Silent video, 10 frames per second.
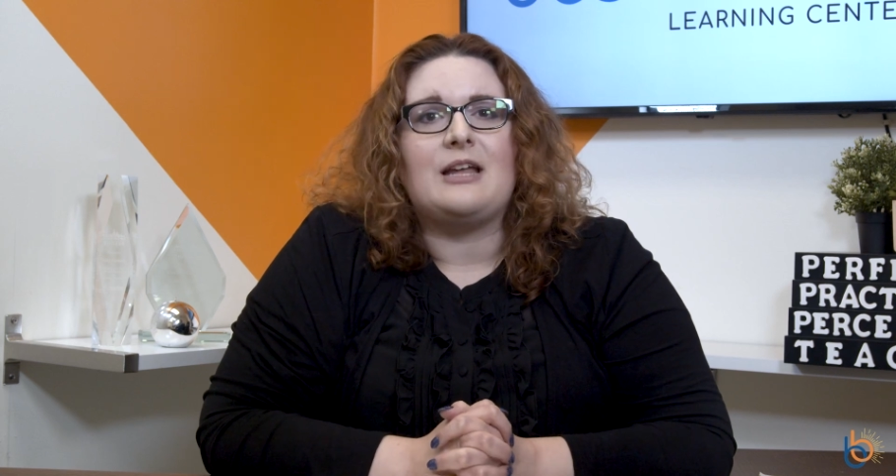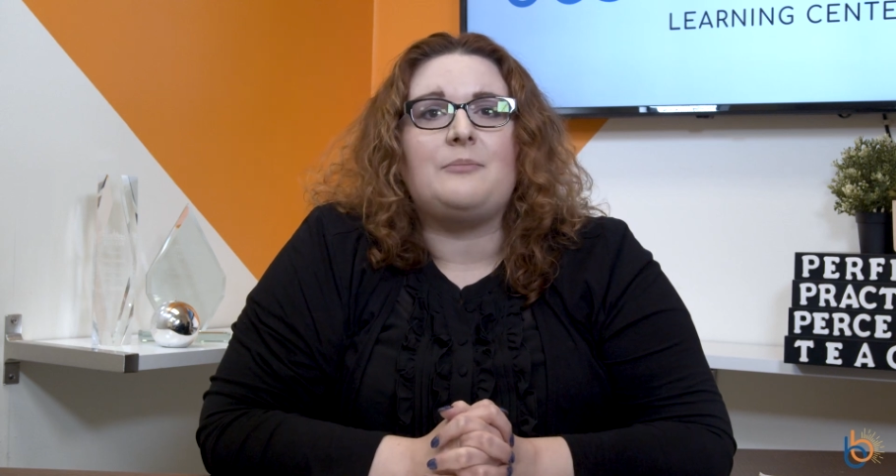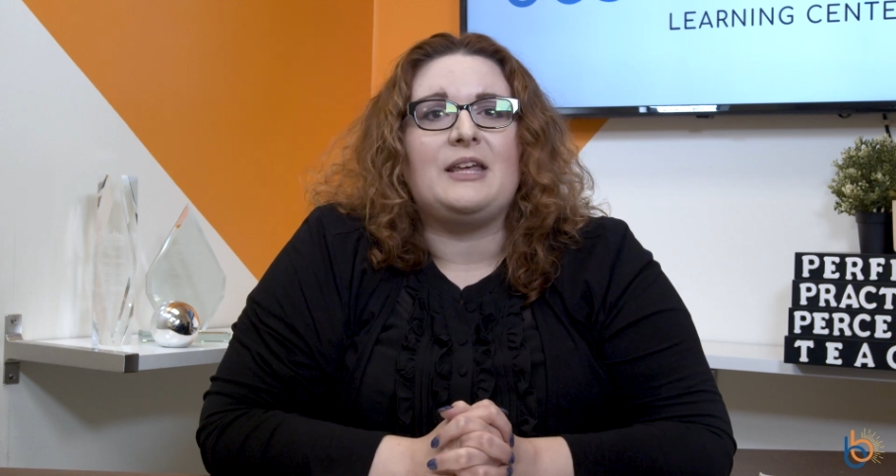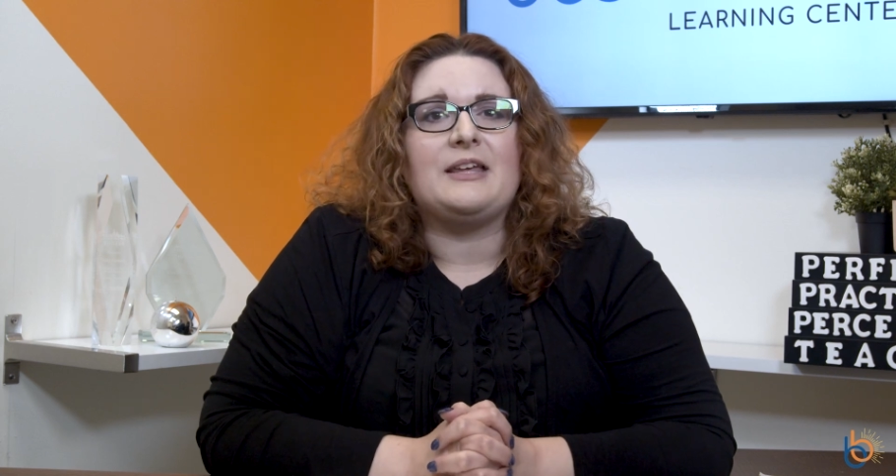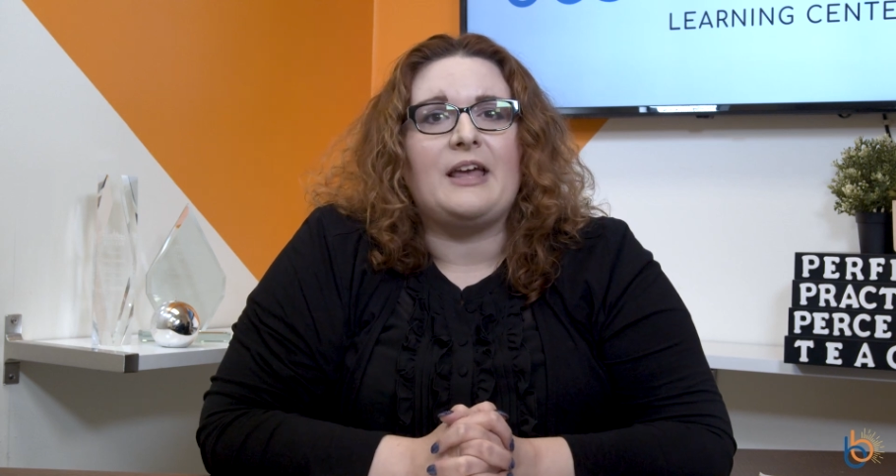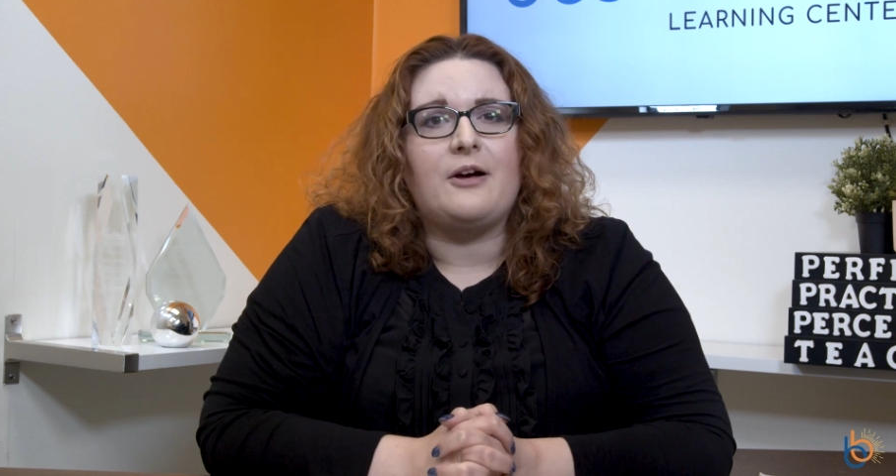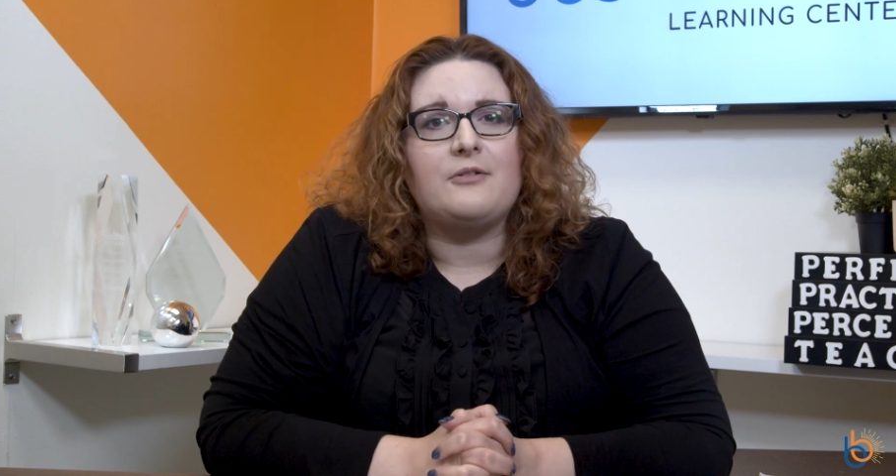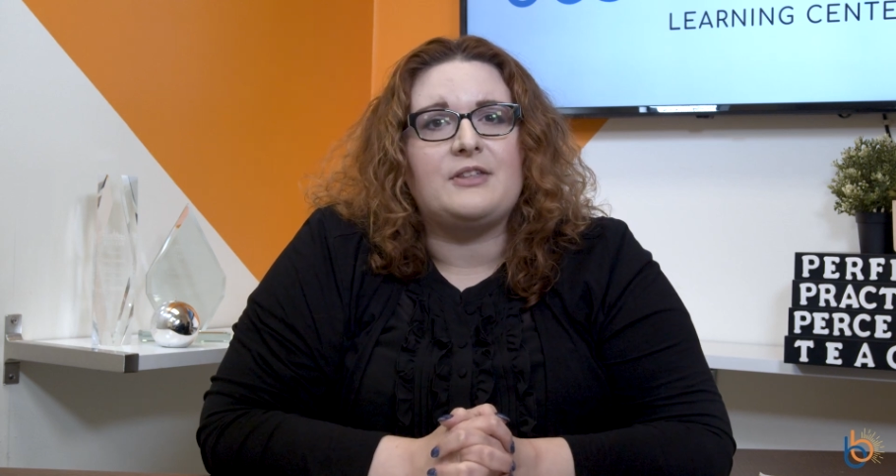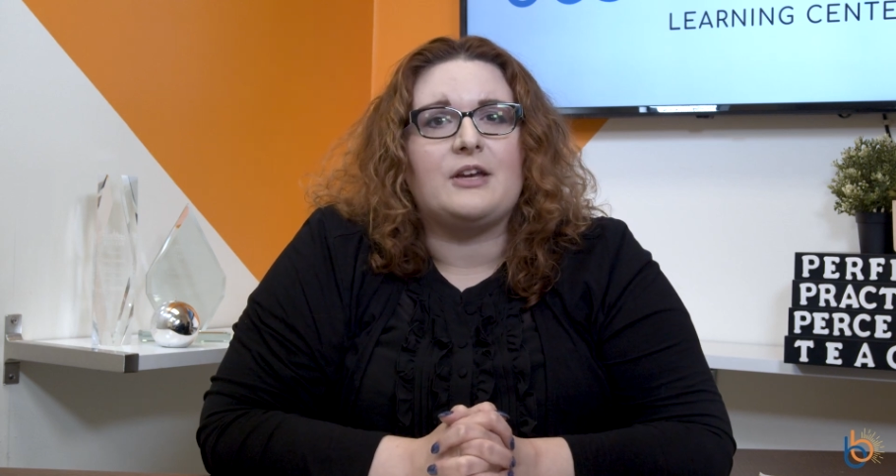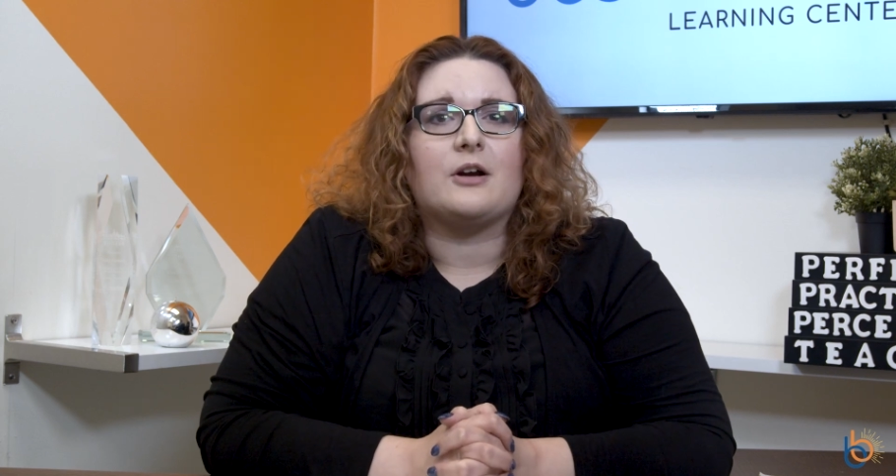and being
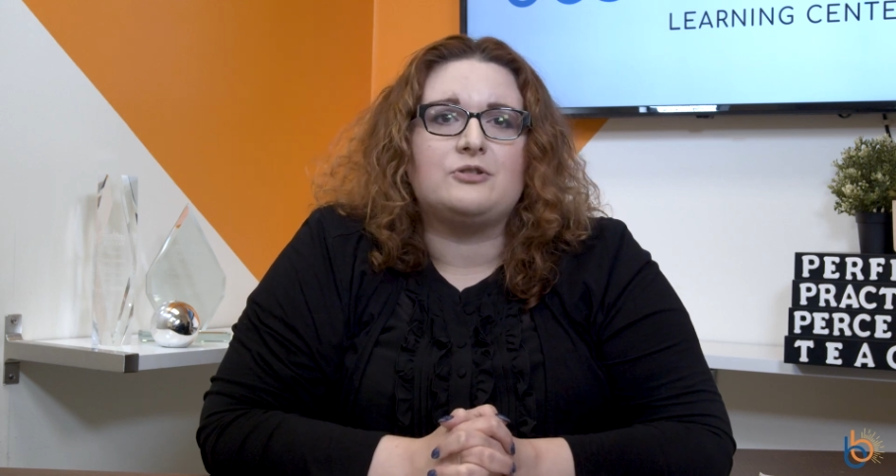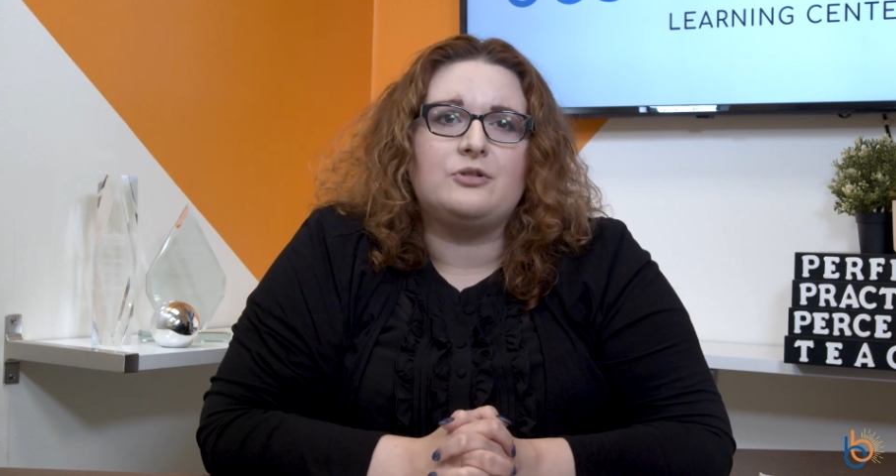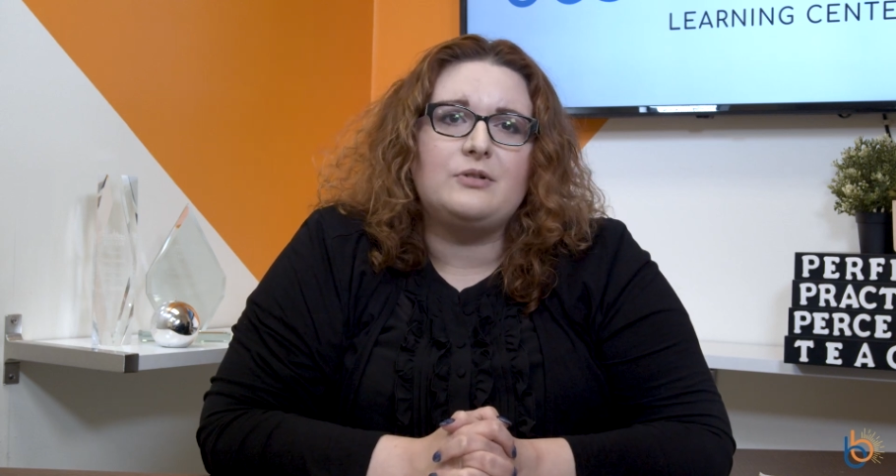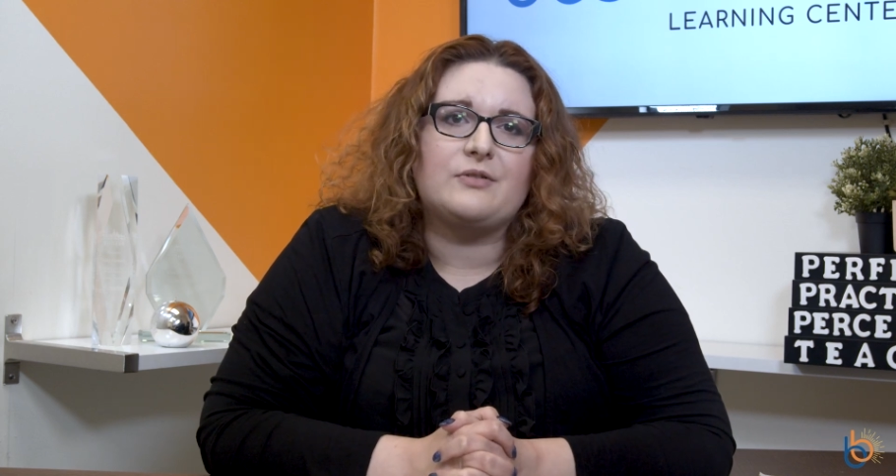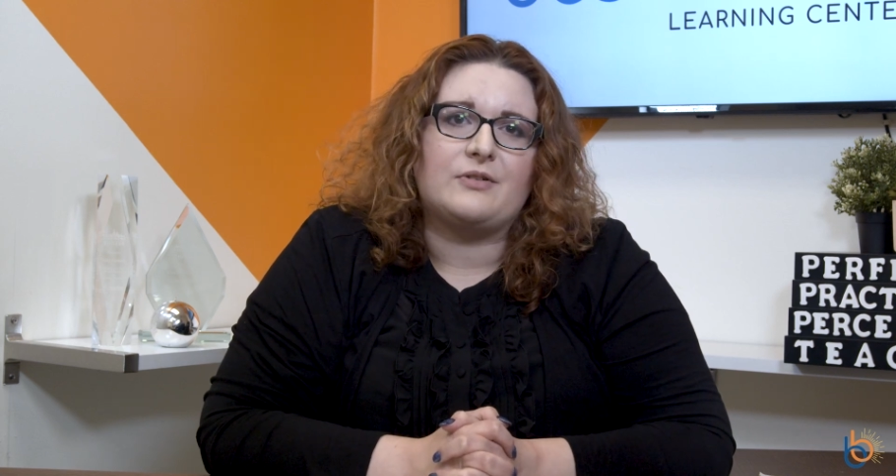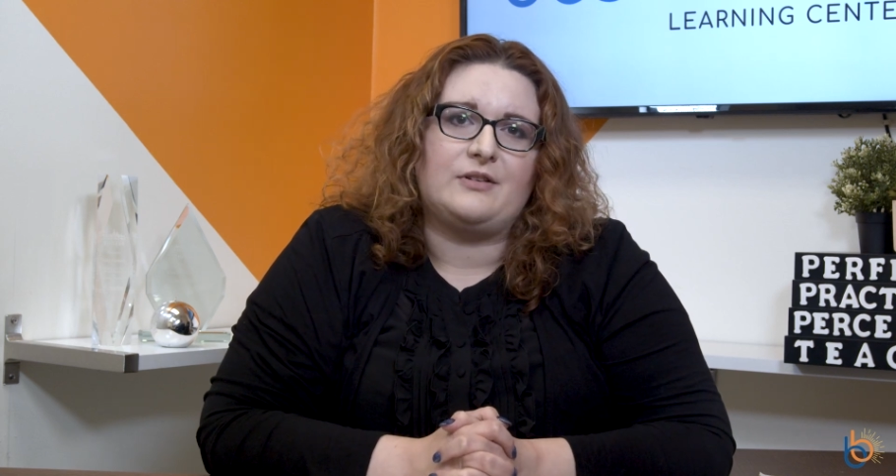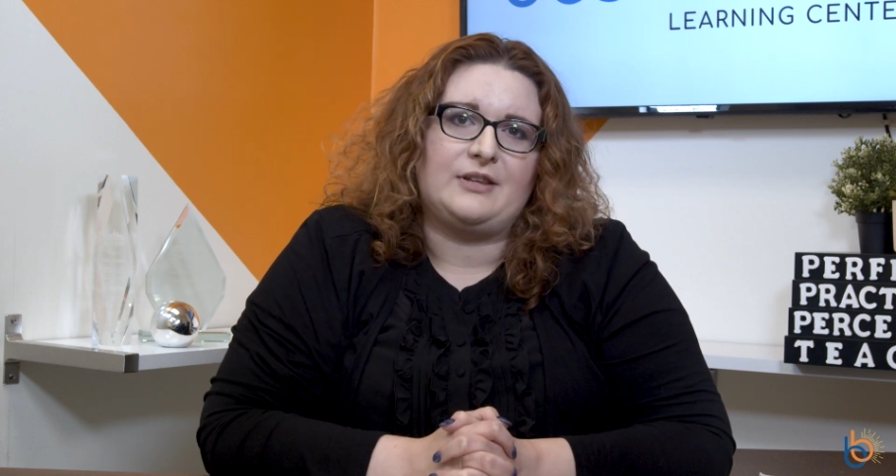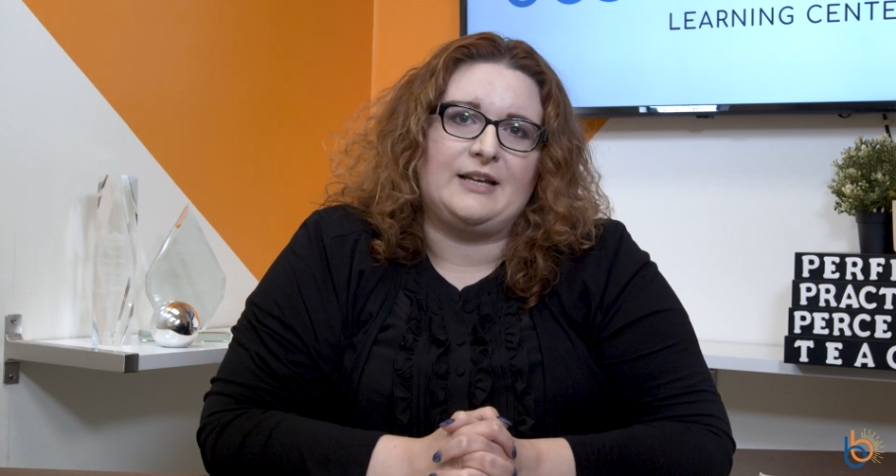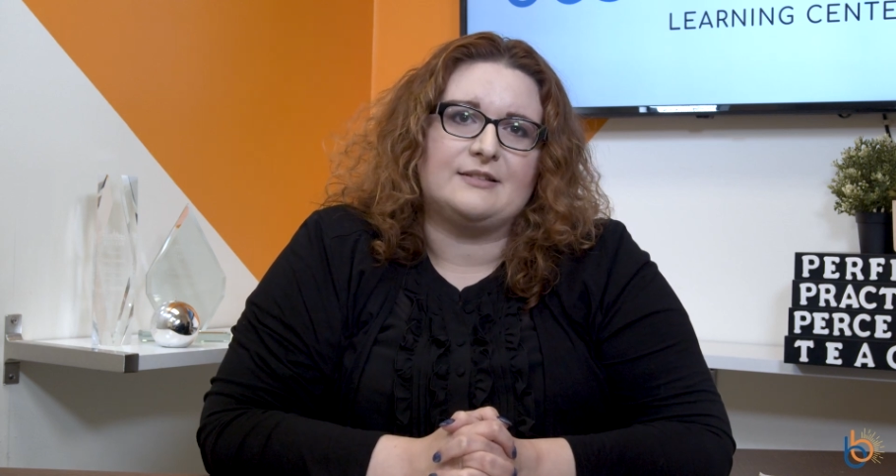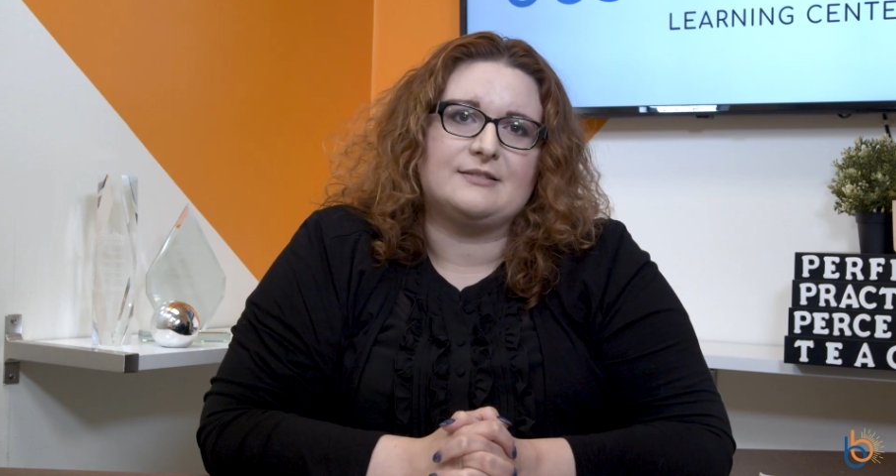healthy are two different
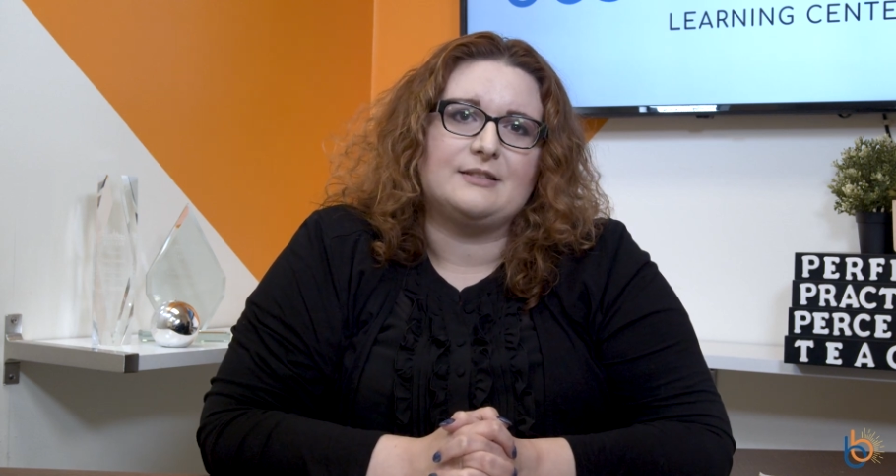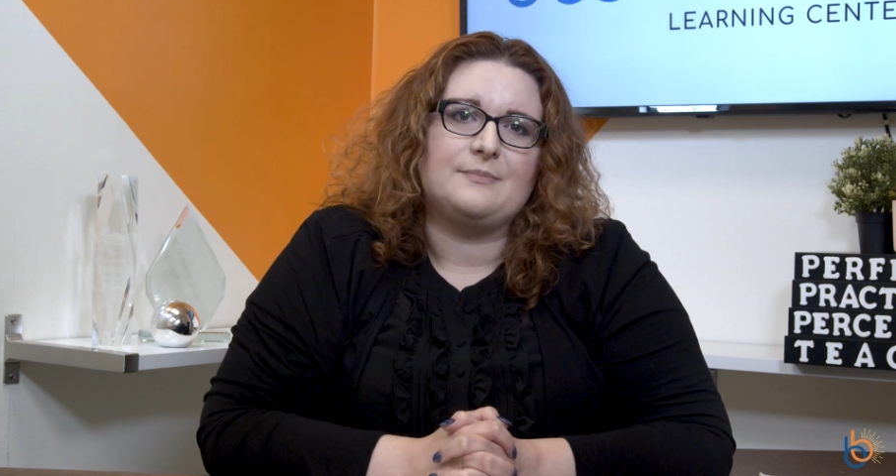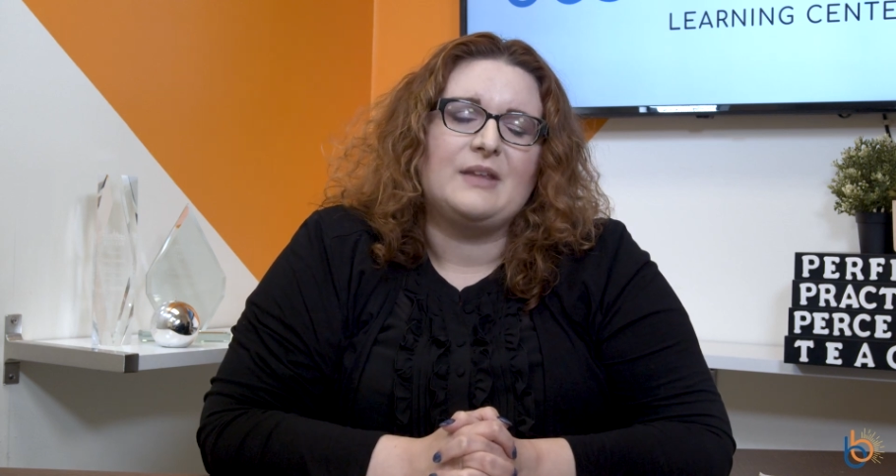things.